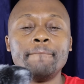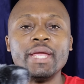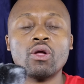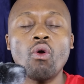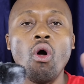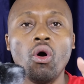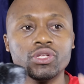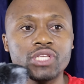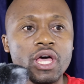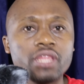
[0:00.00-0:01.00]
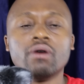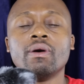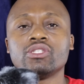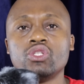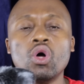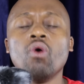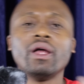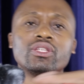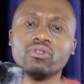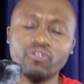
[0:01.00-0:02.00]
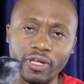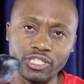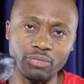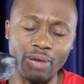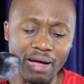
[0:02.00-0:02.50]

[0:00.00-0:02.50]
Because there was no one to fetch him.